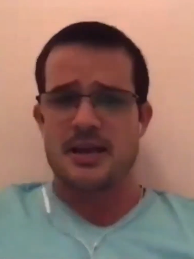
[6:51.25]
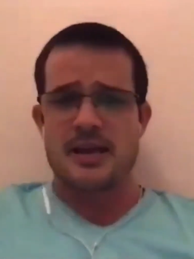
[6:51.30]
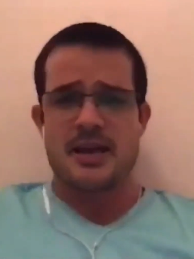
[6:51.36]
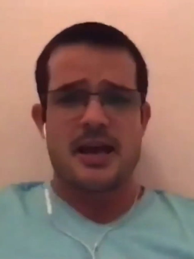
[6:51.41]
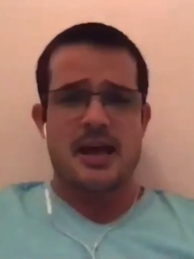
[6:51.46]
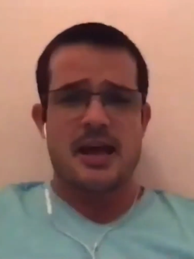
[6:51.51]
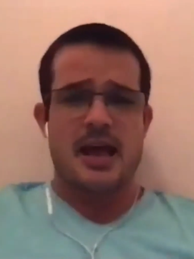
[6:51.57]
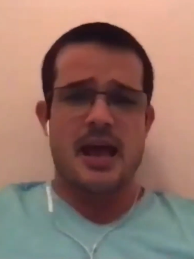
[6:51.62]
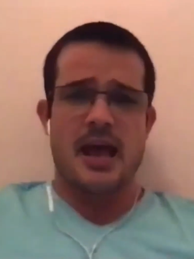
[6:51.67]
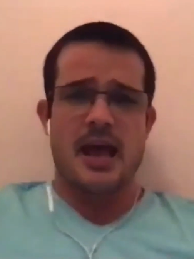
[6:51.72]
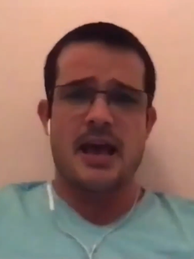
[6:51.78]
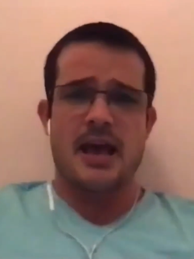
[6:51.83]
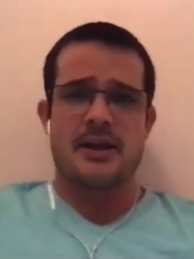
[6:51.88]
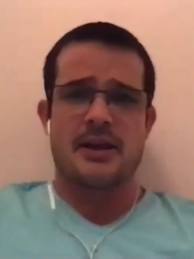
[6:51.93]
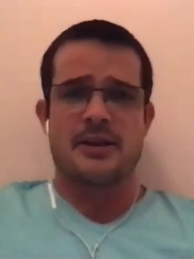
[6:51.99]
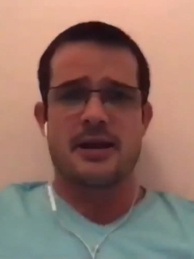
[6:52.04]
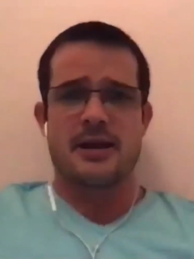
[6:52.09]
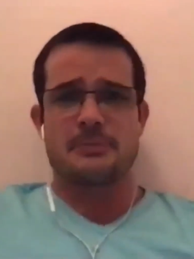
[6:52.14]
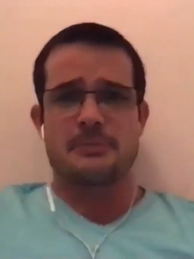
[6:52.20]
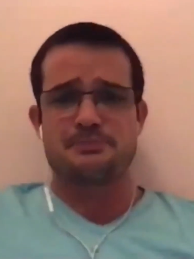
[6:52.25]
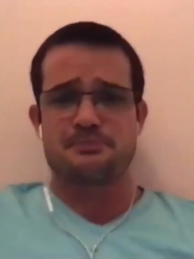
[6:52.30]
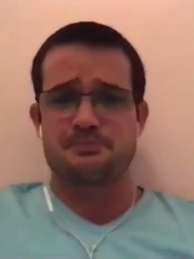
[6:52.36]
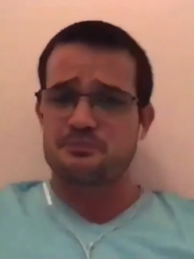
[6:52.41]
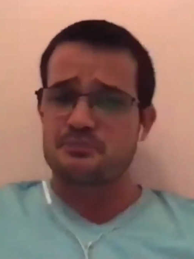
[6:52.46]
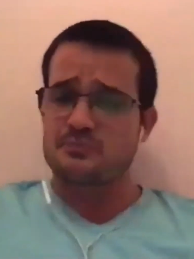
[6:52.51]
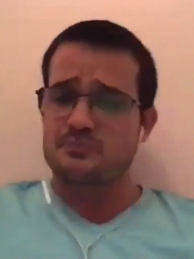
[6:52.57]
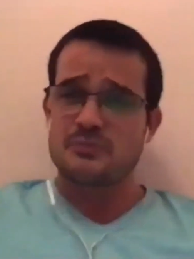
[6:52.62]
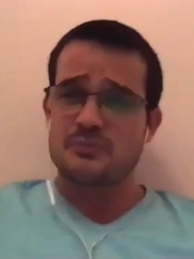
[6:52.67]
and
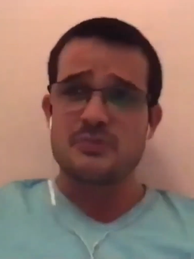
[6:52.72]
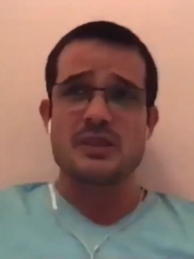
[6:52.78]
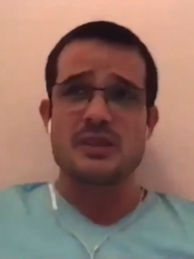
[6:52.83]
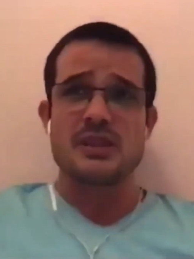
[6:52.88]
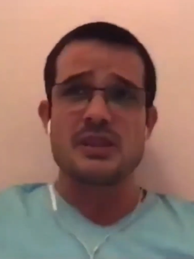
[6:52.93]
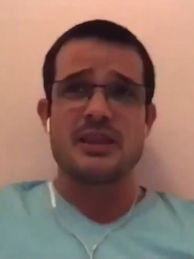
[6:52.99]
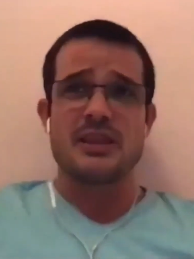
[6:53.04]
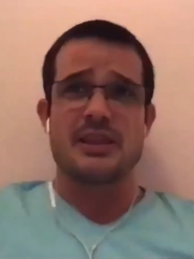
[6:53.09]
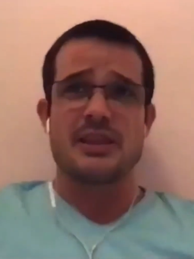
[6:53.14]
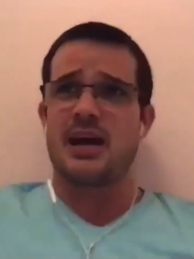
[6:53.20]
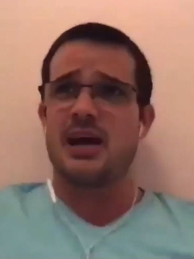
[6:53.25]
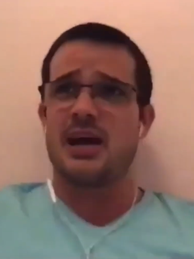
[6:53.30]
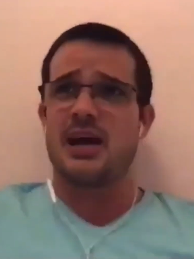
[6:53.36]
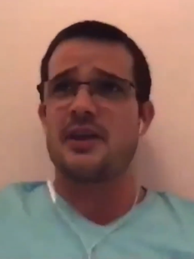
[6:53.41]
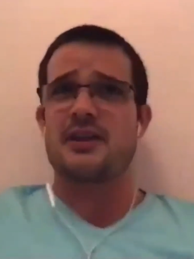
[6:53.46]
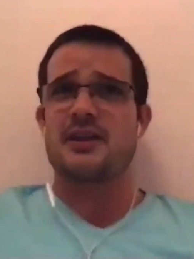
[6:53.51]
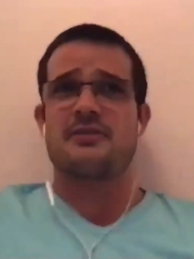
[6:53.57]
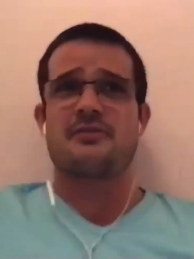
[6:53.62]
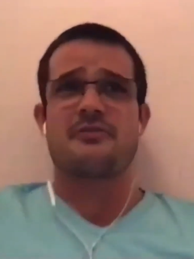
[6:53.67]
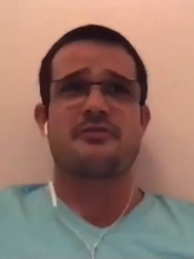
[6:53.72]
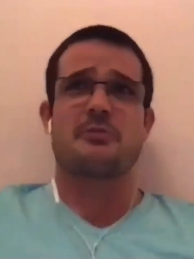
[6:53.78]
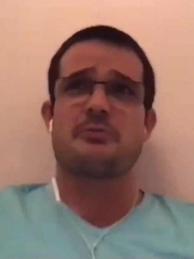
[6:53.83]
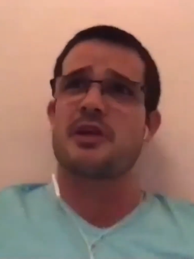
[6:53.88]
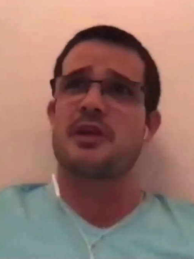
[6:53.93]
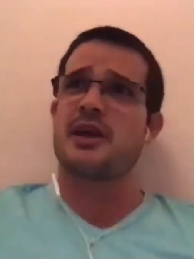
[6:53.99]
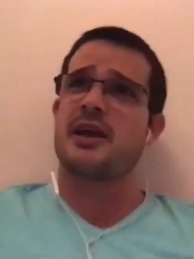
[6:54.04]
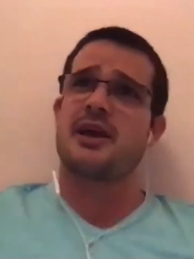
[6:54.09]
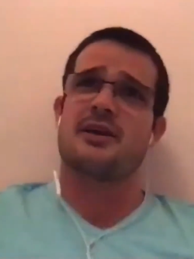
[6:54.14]
yeah, then from
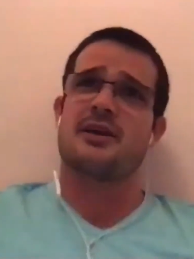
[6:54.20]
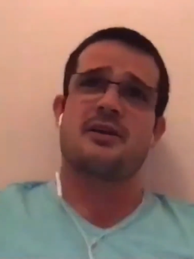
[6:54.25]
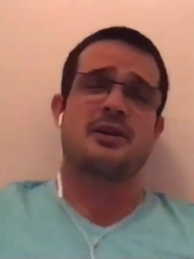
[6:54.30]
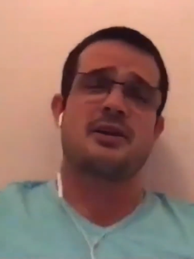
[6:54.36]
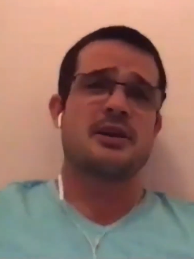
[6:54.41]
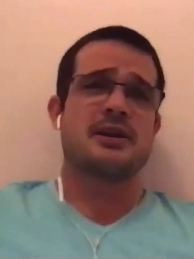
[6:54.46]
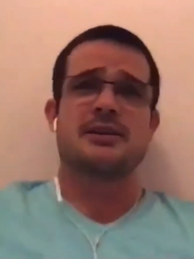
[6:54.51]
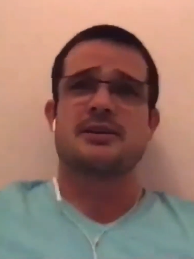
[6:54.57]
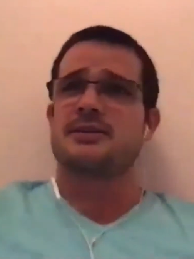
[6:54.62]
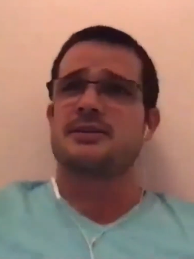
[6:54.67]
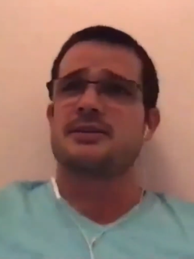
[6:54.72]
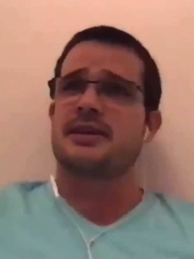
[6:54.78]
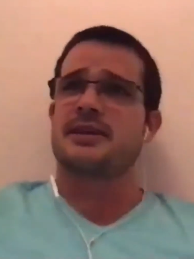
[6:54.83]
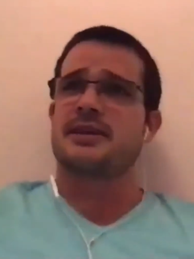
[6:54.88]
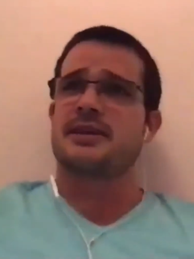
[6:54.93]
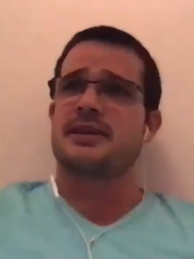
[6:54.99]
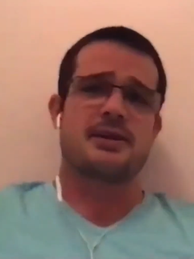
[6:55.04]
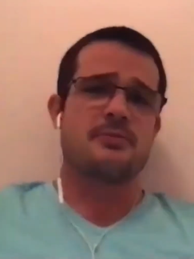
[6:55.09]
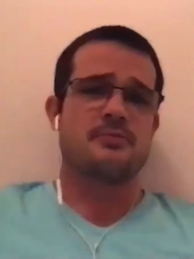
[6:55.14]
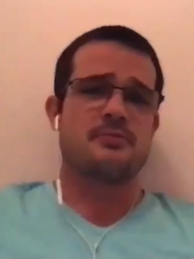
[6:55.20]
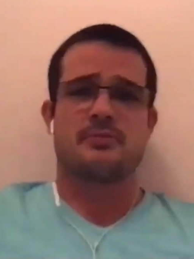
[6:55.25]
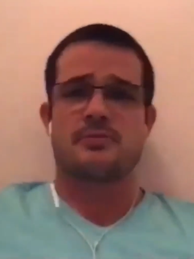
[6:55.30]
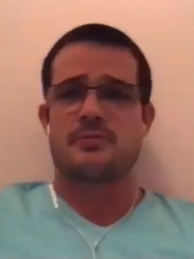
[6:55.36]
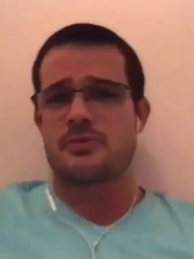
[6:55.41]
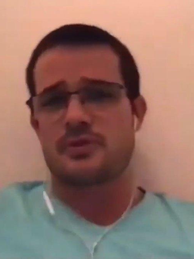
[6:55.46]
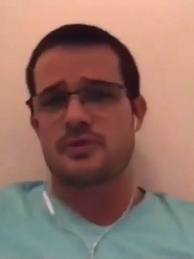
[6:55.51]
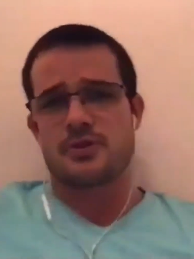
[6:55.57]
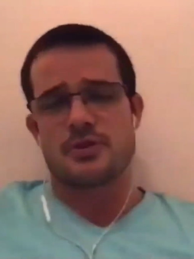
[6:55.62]
there, did
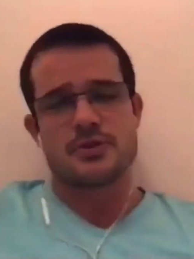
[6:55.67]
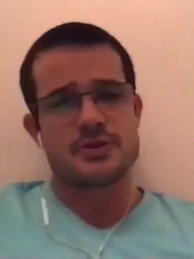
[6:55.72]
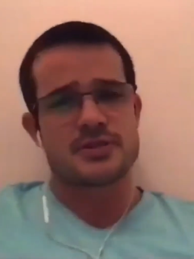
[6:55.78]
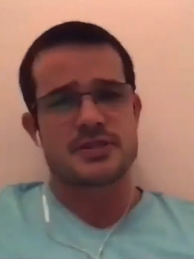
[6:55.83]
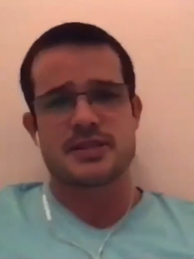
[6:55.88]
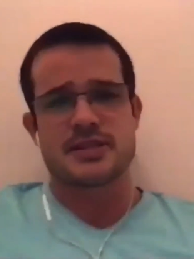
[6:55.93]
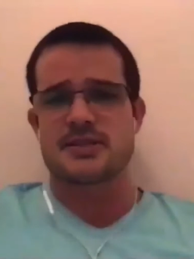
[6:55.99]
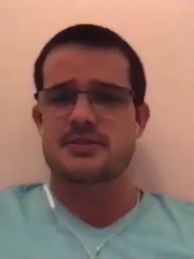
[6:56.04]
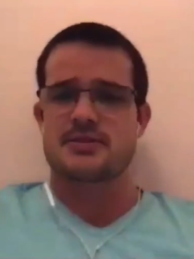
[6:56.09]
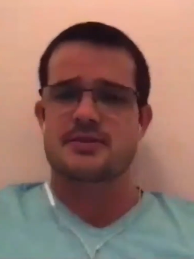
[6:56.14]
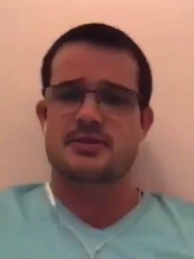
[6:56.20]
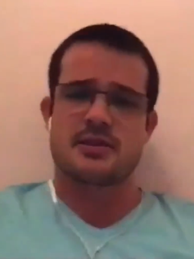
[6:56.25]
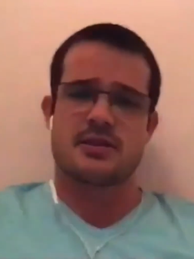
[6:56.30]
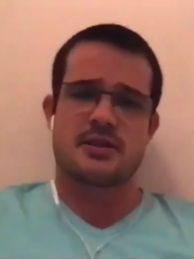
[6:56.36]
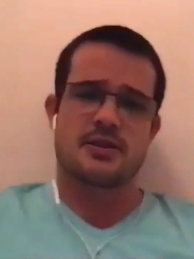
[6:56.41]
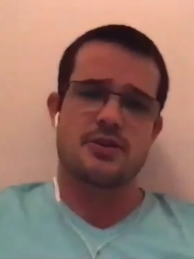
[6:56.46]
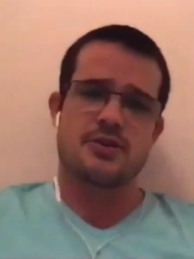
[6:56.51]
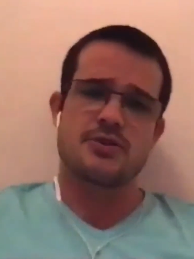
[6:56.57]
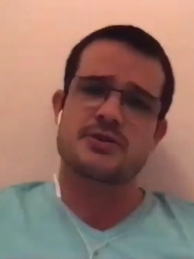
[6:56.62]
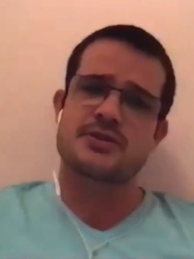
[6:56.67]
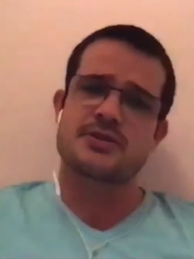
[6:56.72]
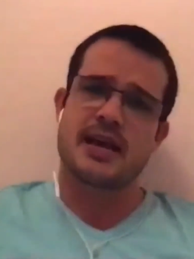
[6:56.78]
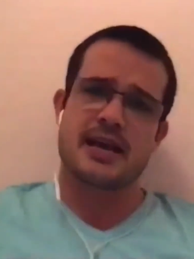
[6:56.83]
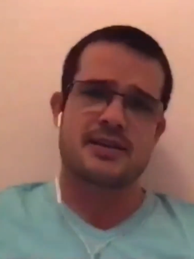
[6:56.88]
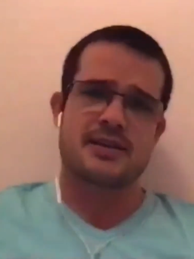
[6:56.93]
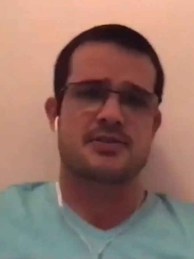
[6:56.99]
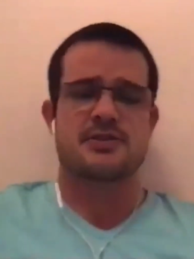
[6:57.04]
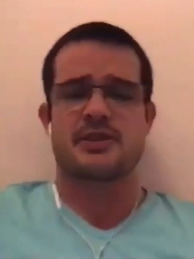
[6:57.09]
used that
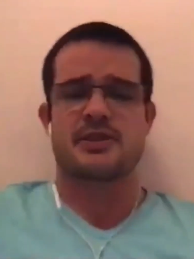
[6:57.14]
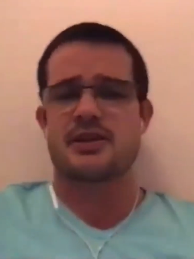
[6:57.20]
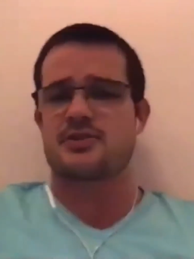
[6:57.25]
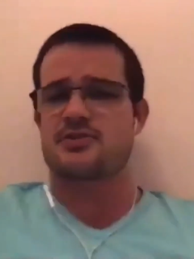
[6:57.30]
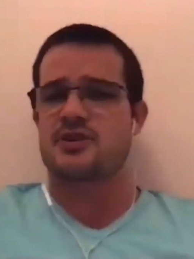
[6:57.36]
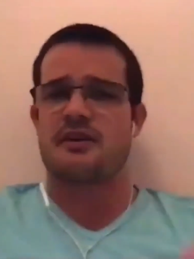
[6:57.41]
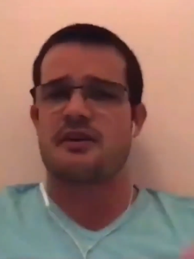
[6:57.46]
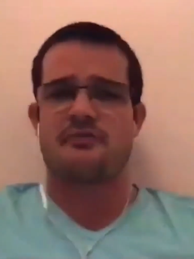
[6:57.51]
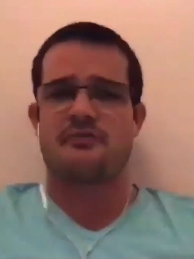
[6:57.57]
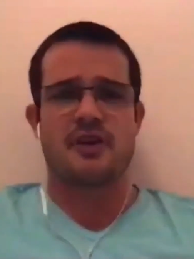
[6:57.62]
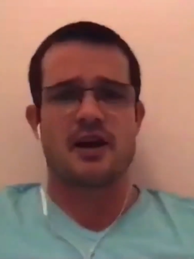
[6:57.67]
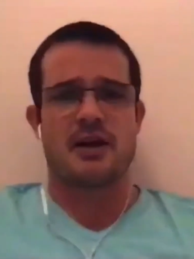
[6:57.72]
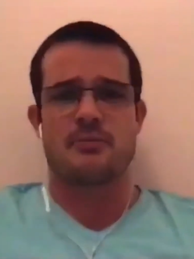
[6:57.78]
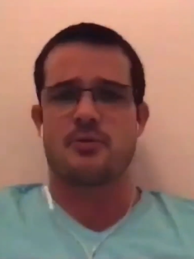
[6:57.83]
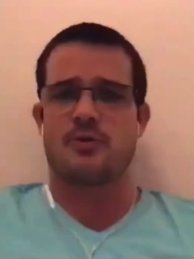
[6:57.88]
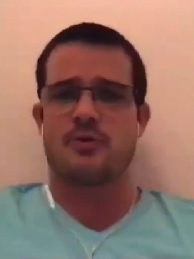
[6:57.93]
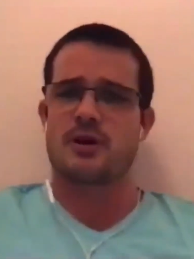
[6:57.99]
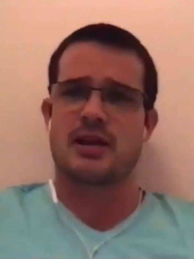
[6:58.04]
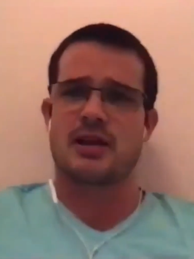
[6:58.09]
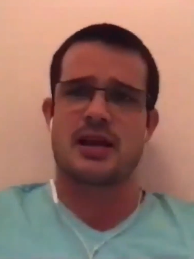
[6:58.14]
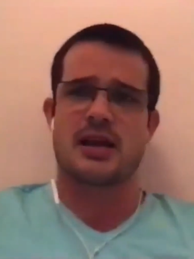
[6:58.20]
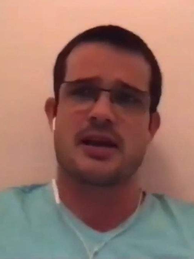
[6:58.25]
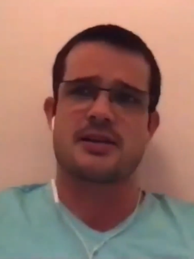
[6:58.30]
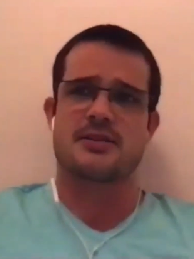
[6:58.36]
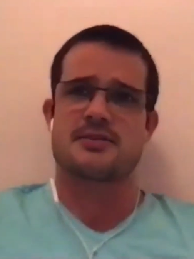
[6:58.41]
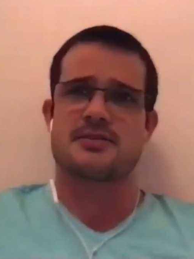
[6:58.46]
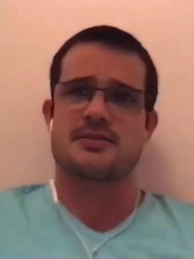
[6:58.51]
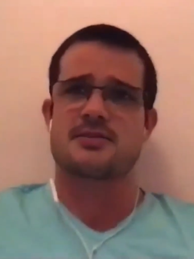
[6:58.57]
to then try to find more
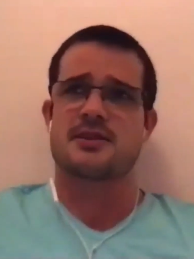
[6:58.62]
clients.